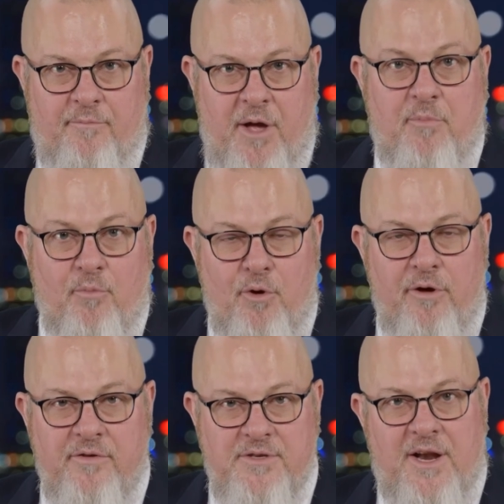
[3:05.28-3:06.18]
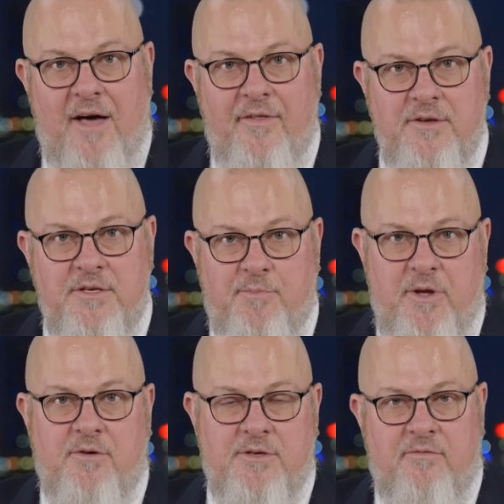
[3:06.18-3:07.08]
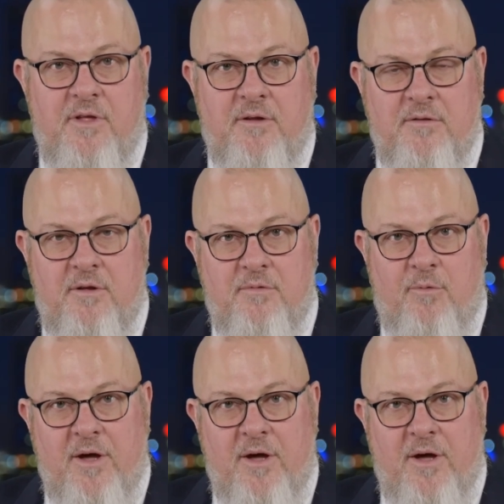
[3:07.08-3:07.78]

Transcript: people movers and others because of the